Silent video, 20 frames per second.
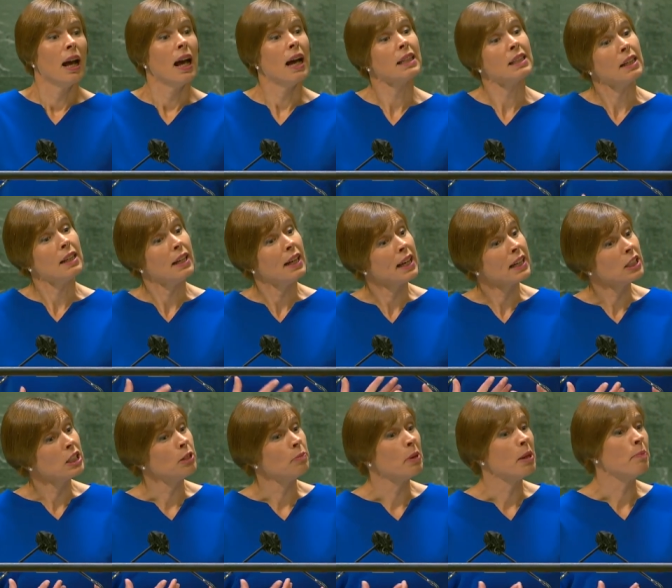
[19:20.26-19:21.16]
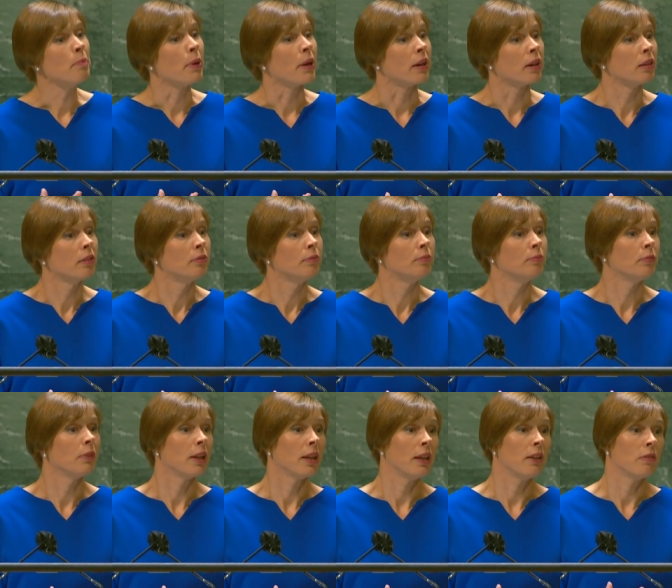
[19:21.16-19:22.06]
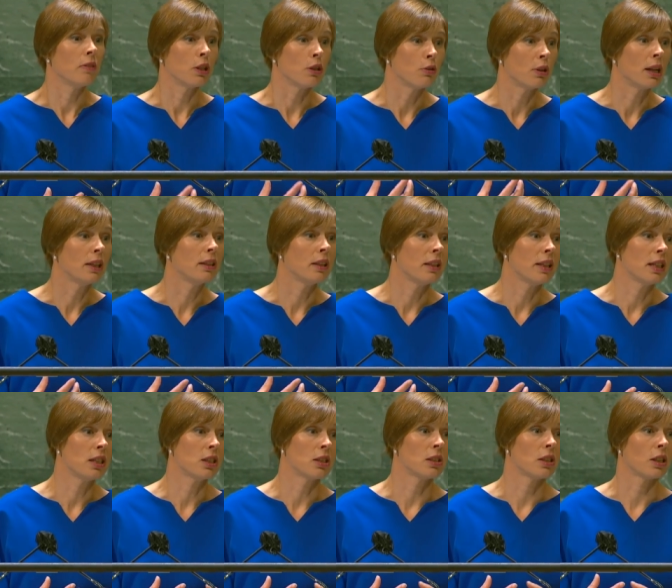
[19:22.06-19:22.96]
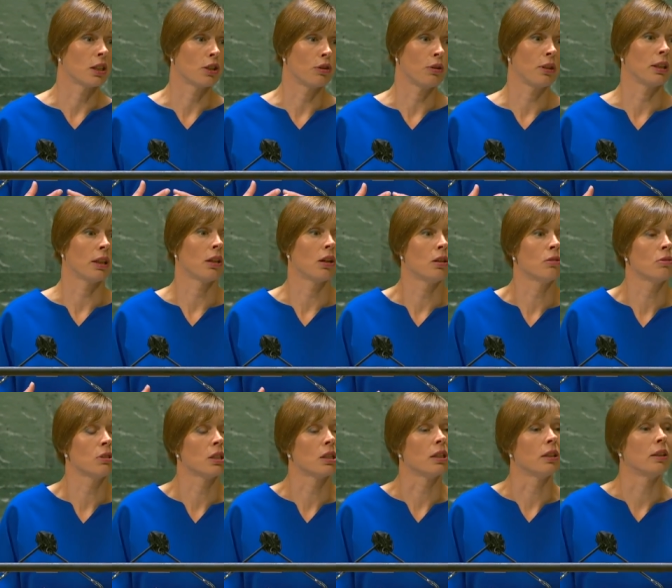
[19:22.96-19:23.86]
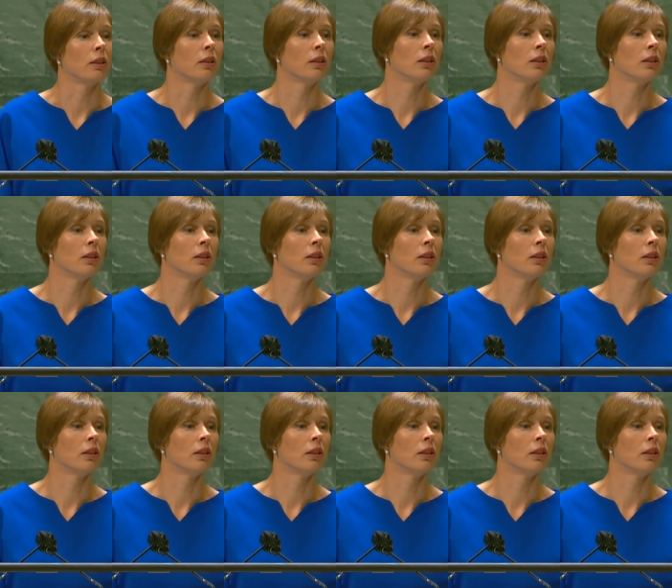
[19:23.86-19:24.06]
As an elected member in the United Nations Security Council,